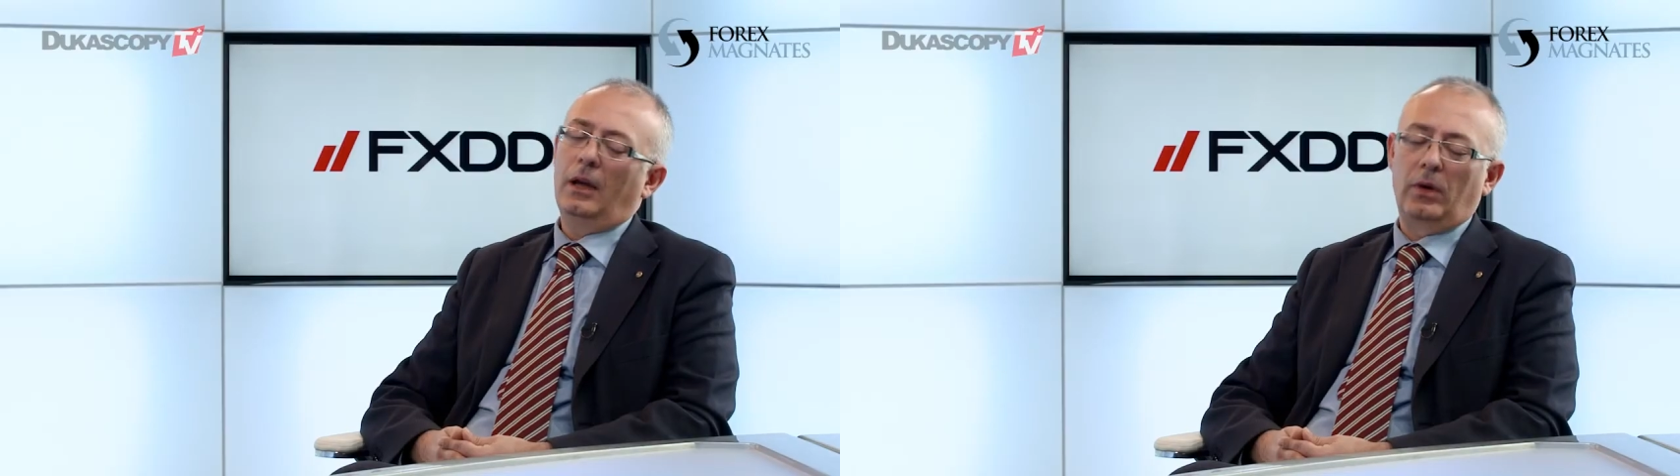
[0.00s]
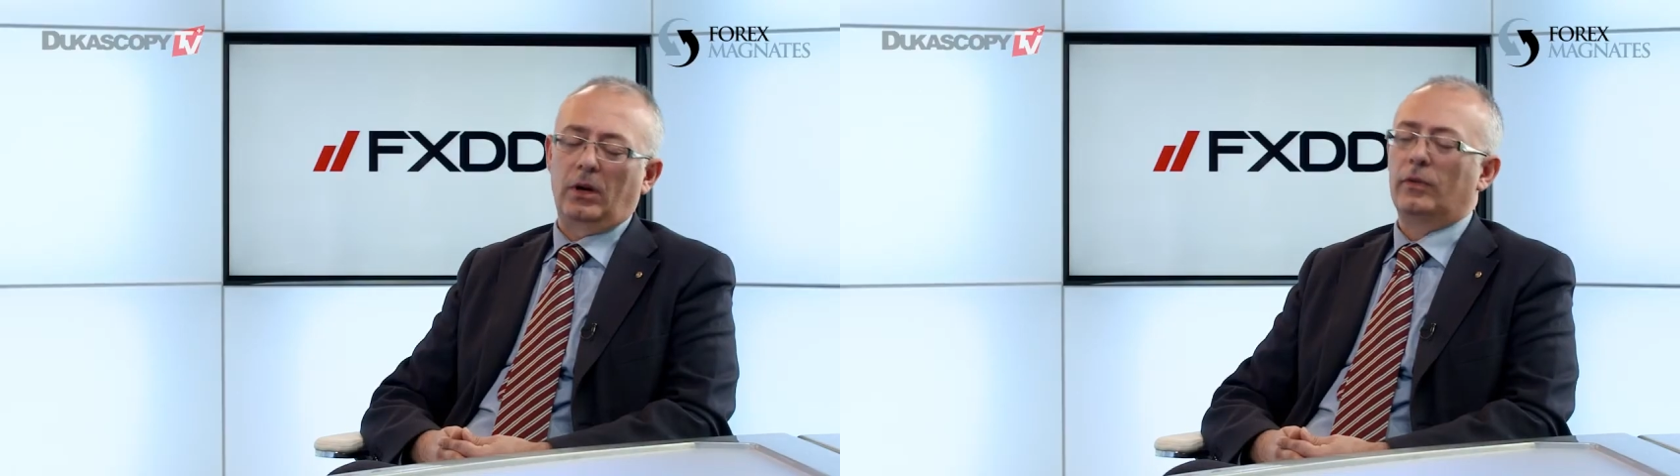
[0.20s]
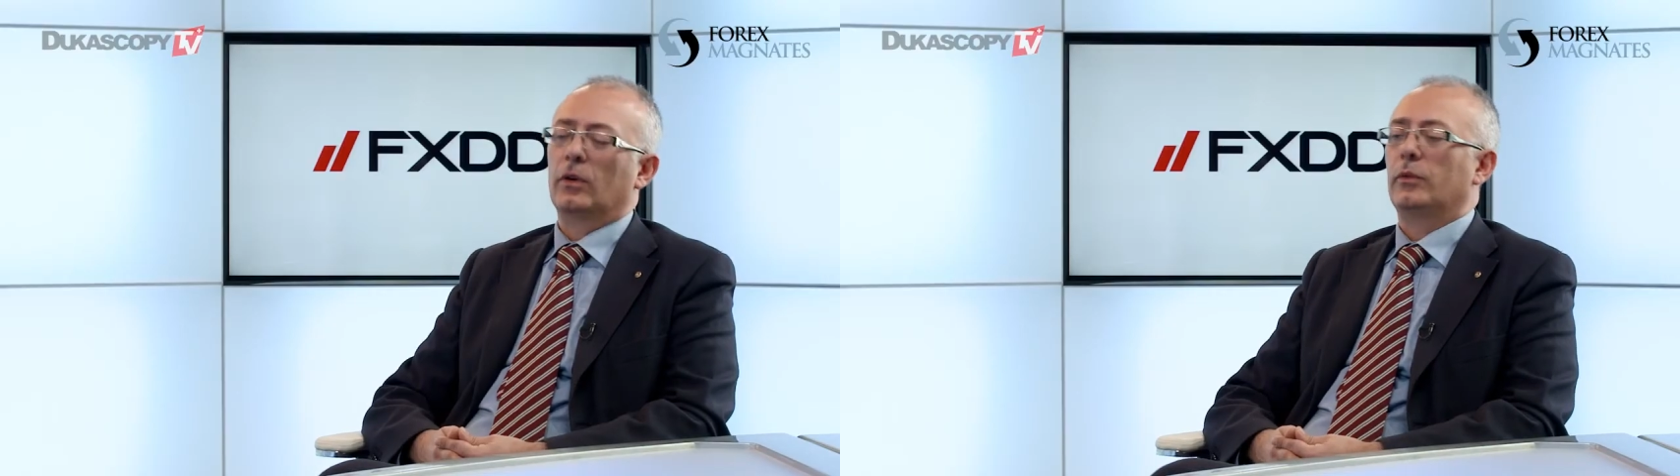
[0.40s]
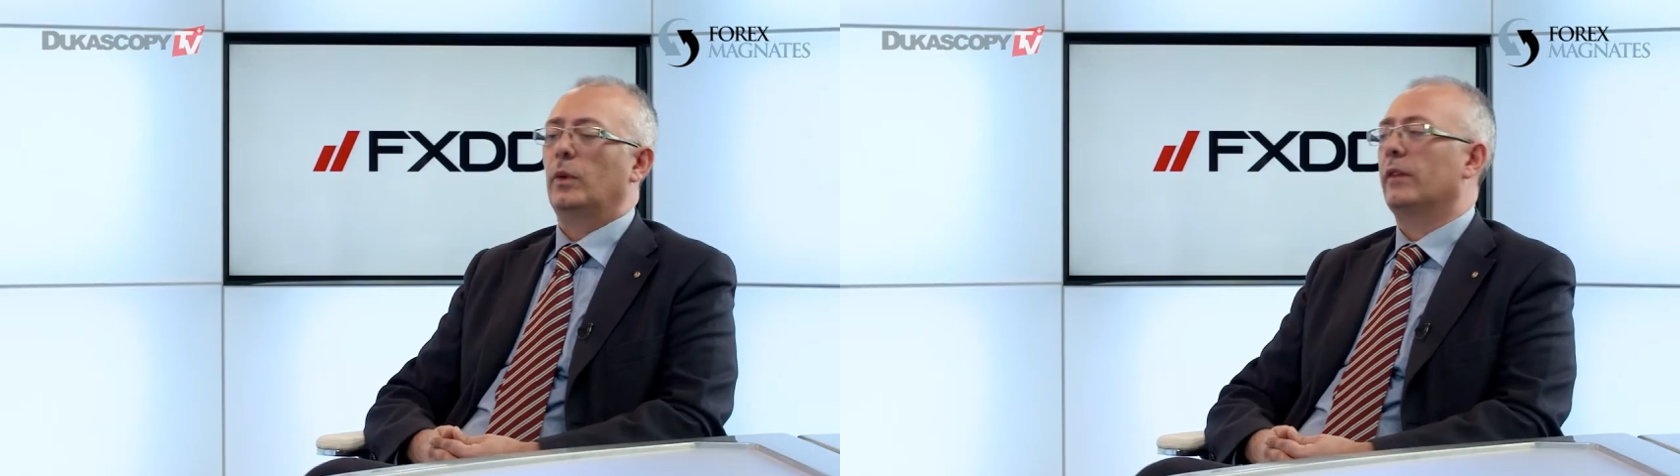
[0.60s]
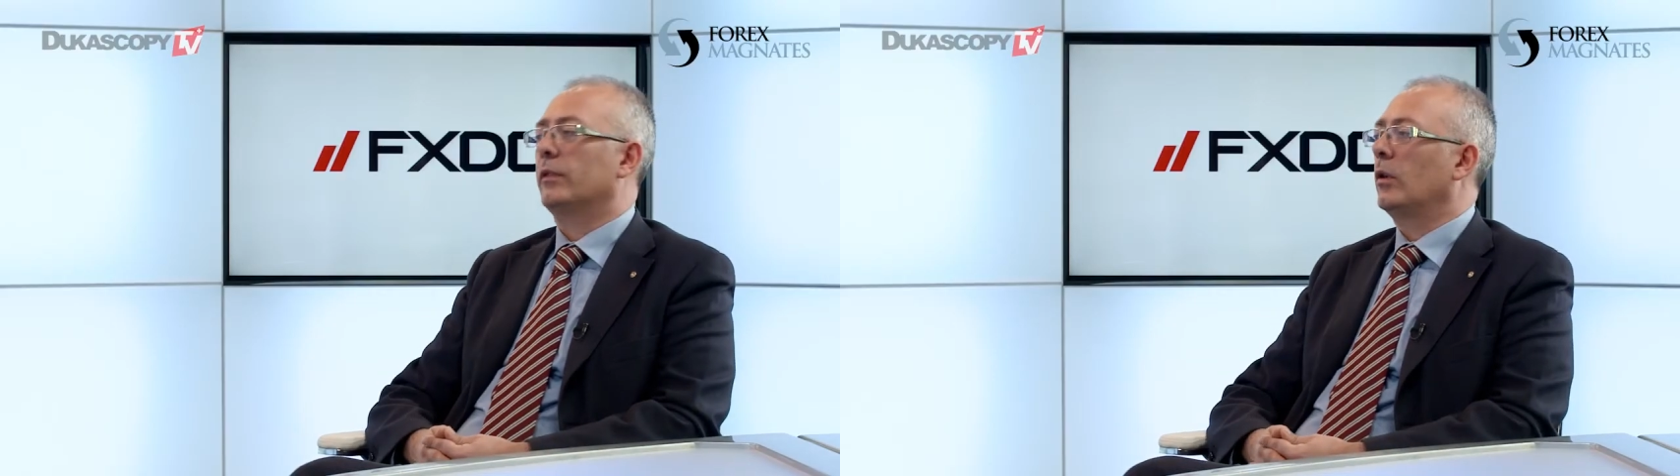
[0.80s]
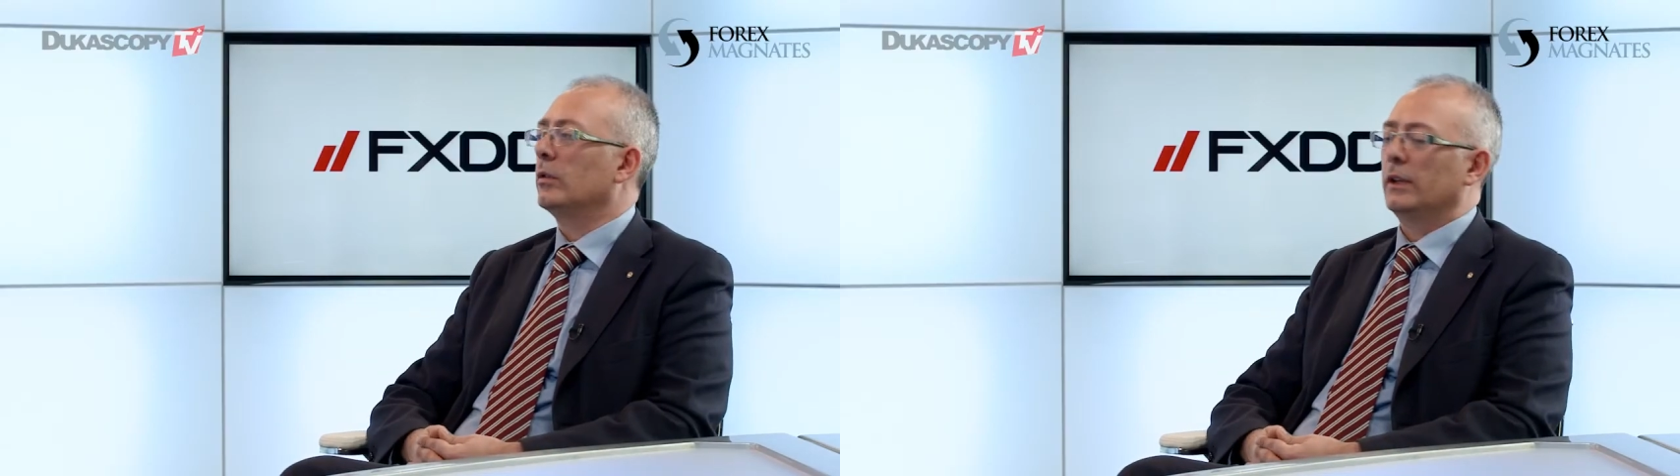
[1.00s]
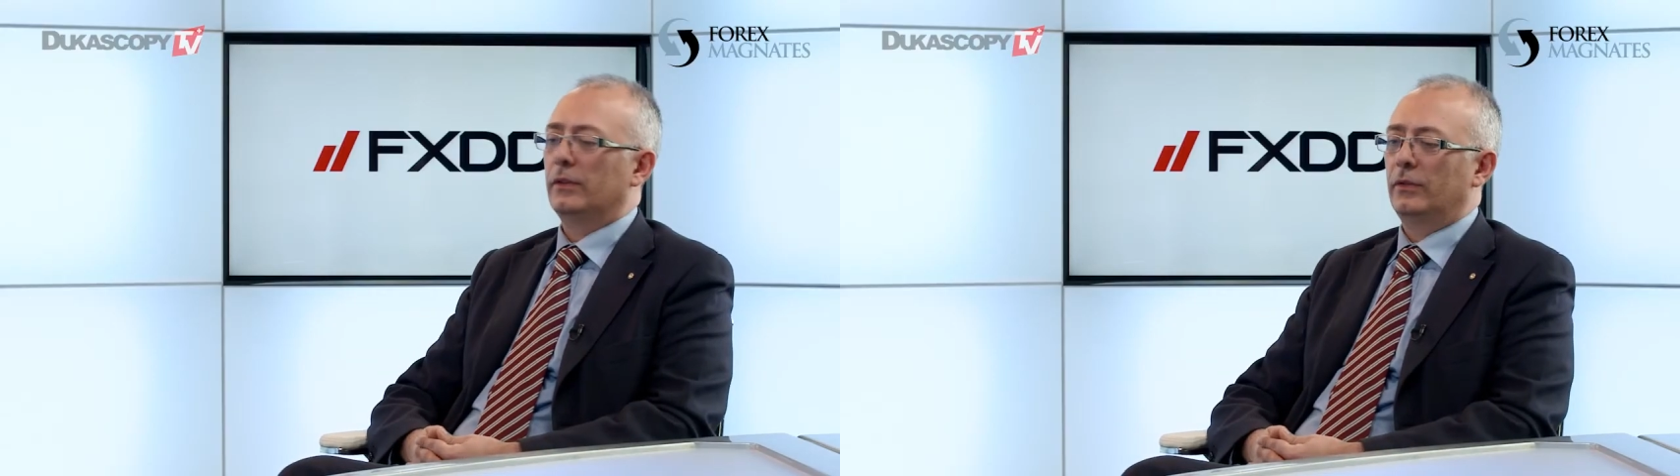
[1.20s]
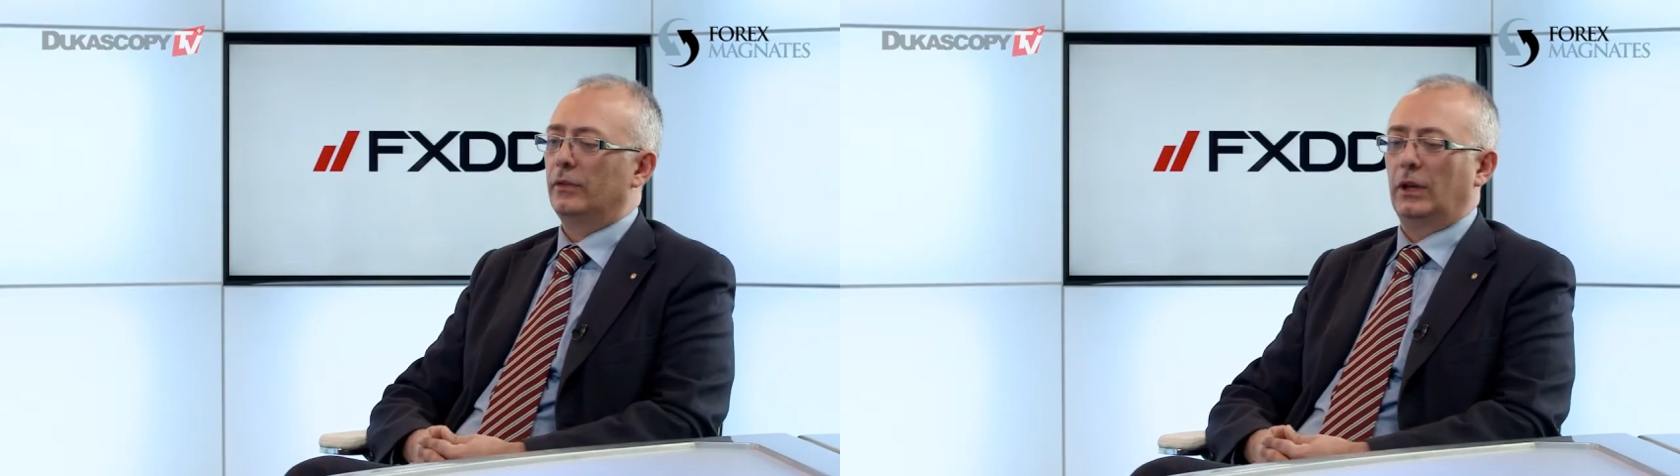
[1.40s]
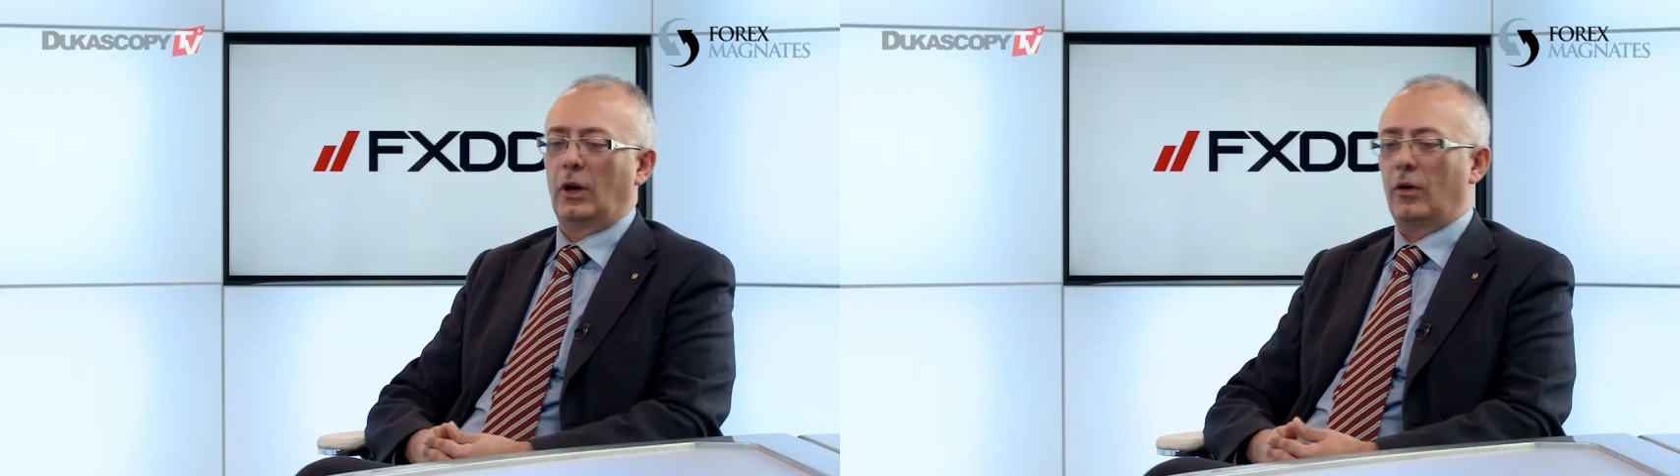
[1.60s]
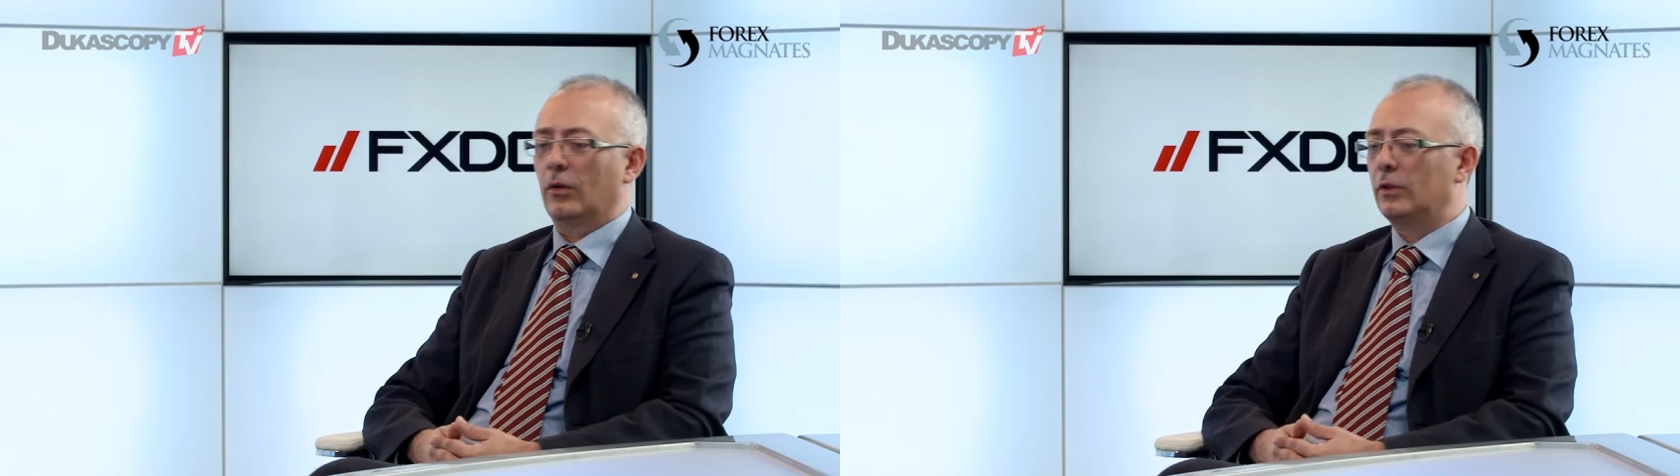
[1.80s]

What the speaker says: Well, of course, we have all this, you know,